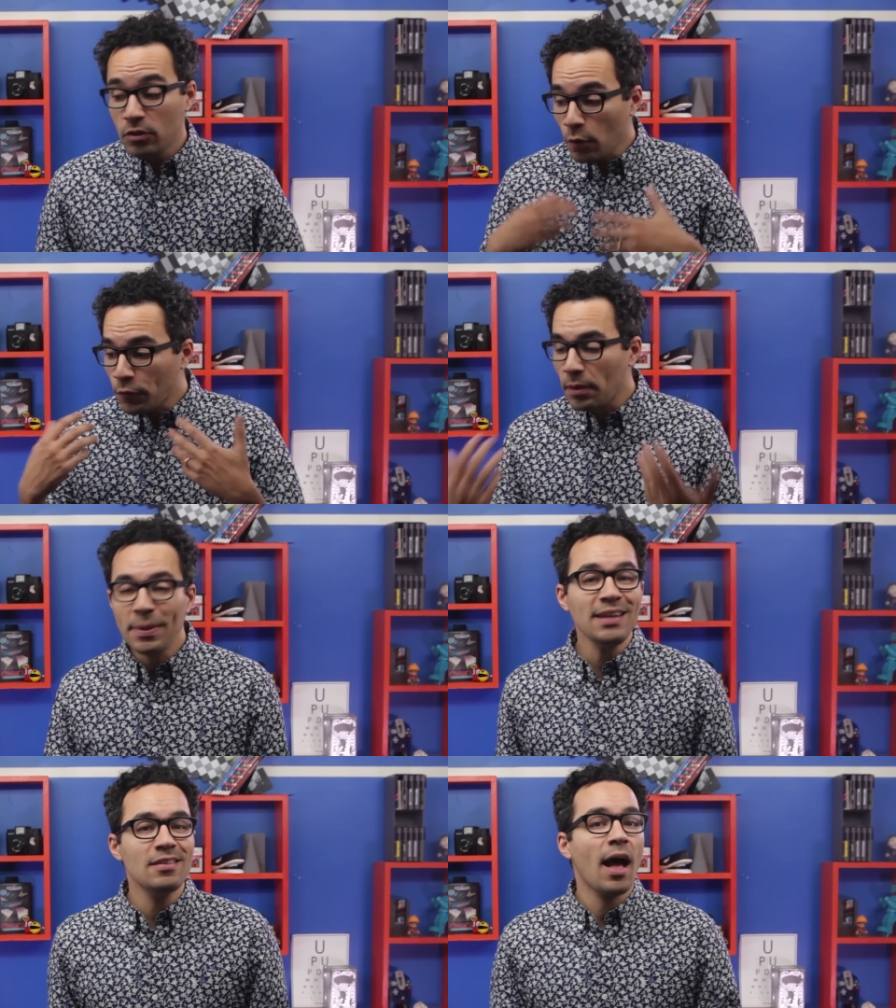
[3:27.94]
So for the
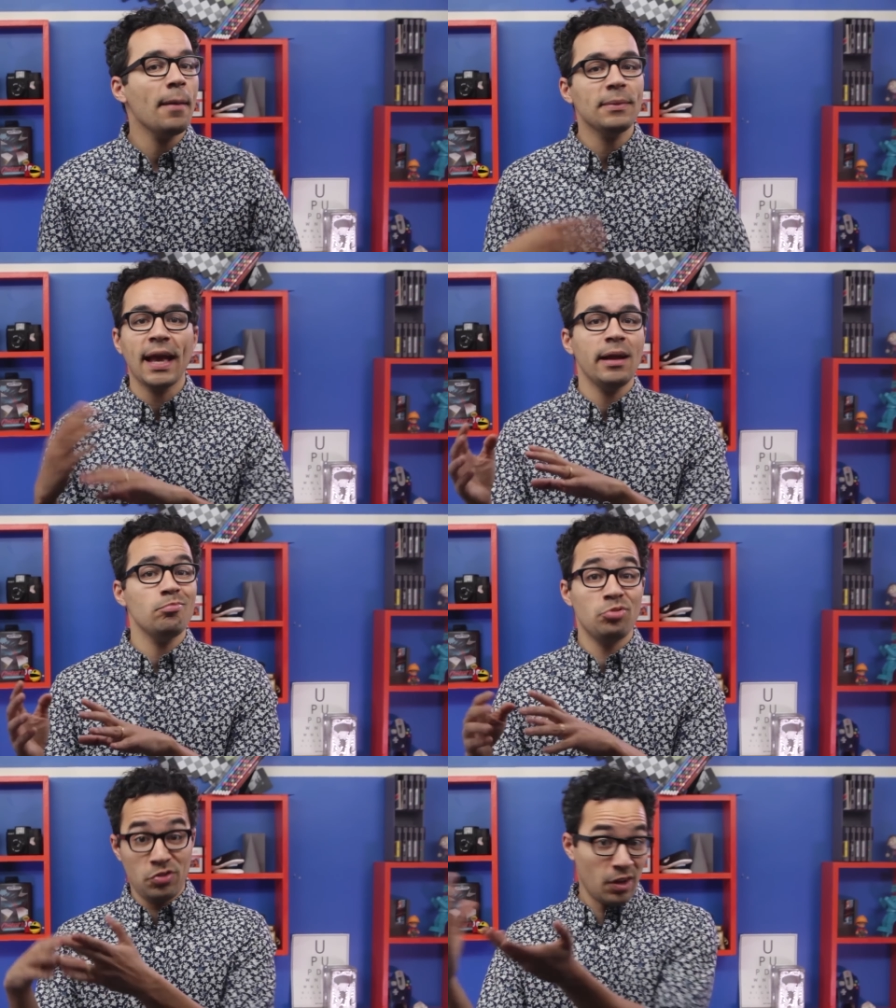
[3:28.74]
meantime,
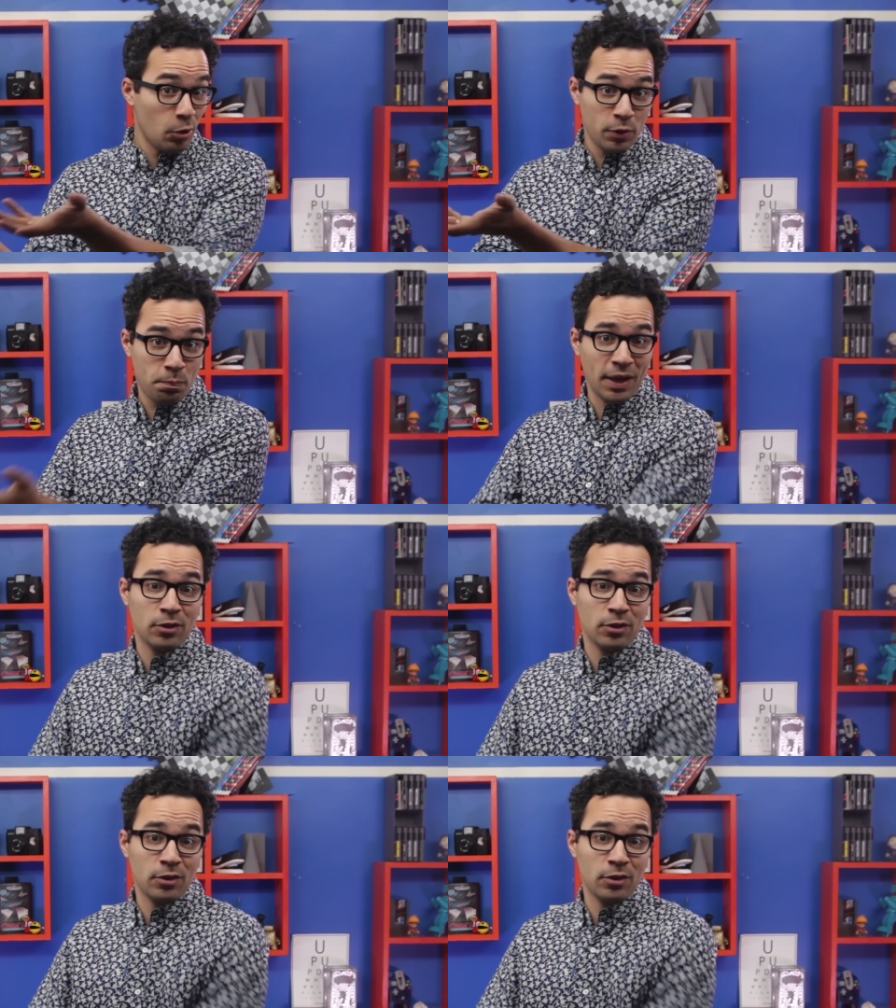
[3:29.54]
games stuck with